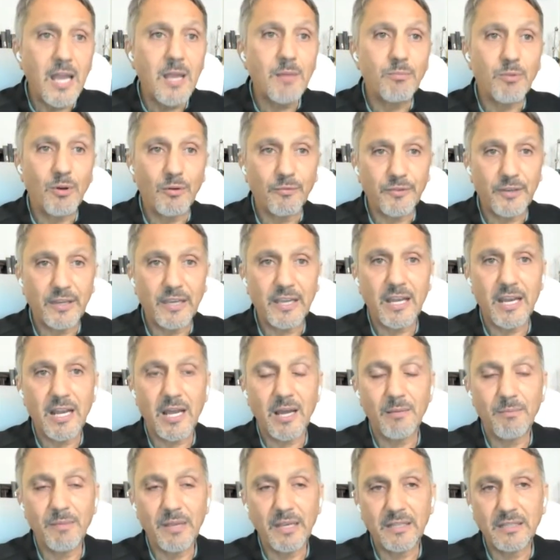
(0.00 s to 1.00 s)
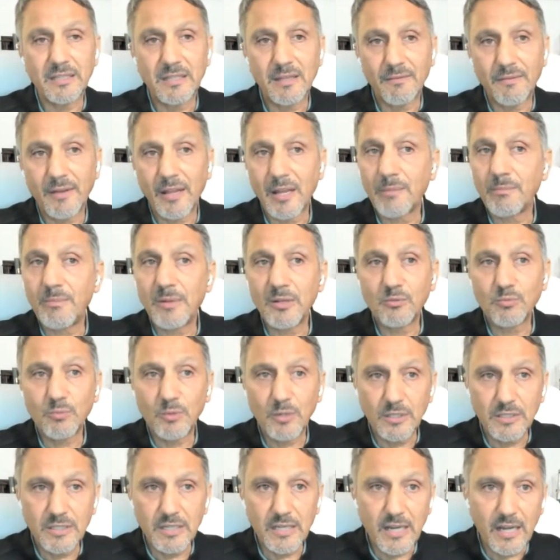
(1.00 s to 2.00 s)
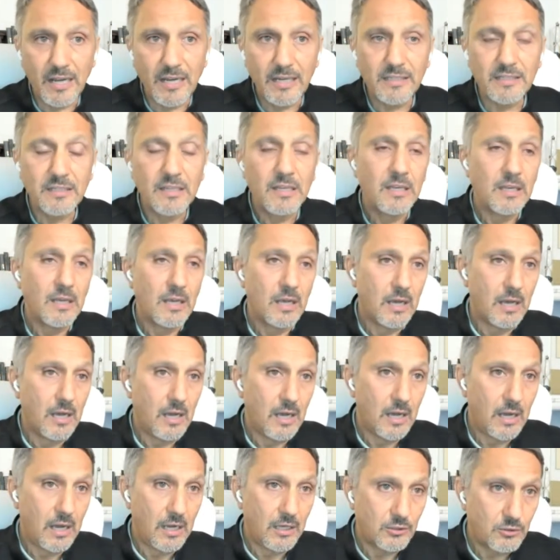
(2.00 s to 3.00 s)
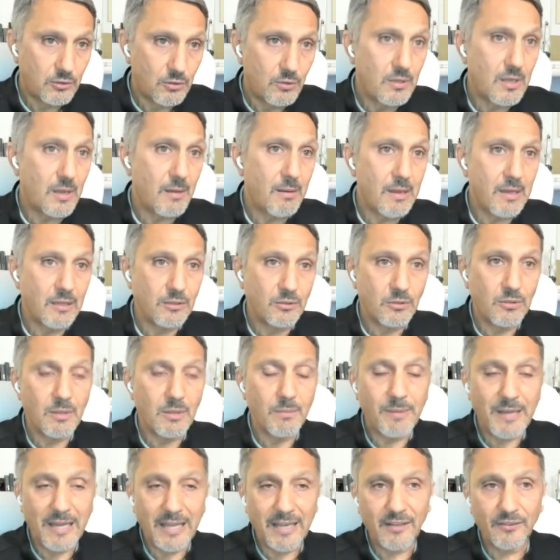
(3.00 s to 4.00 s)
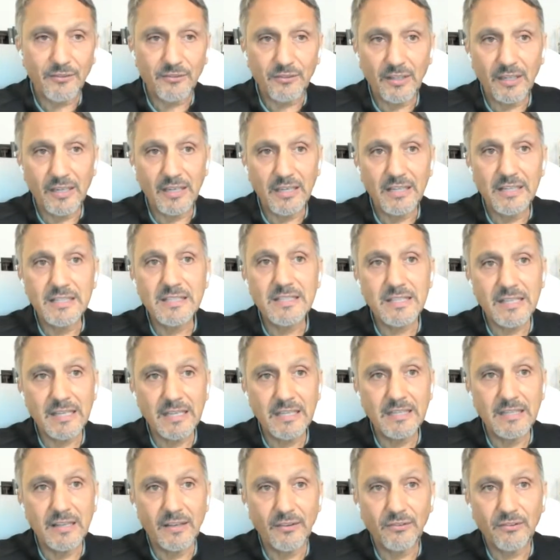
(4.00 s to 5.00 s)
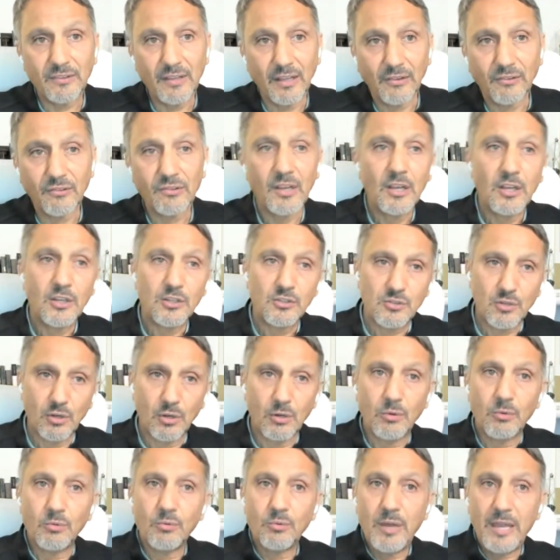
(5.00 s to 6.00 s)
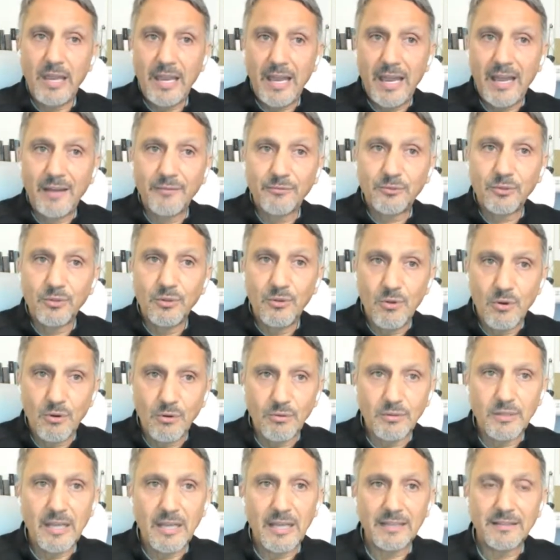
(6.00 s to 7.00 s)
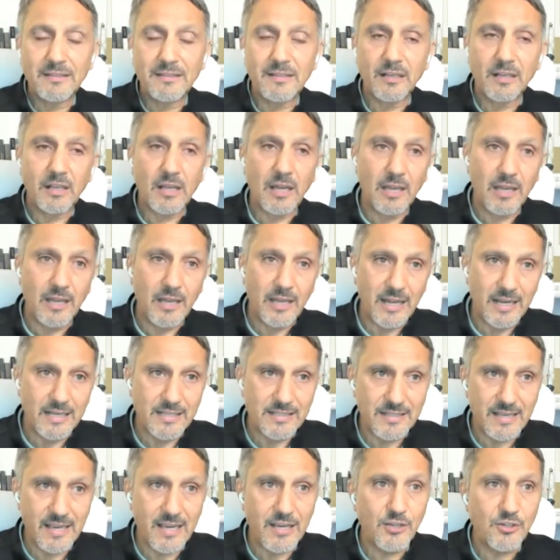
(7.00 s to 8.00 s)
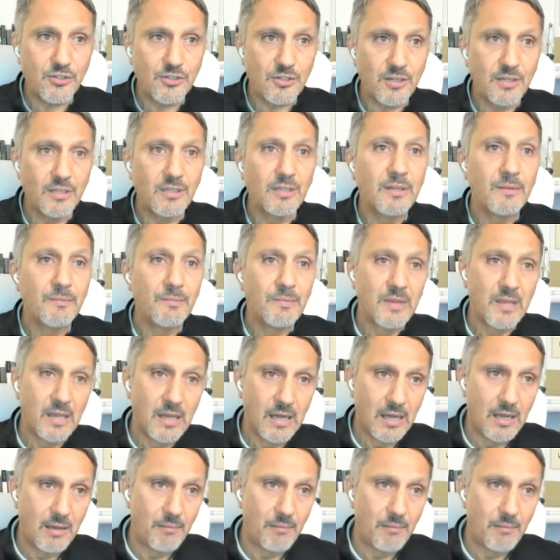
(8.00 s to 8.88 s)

type of economic development were denied to the Palestinians in this sense. So we have to know that colonization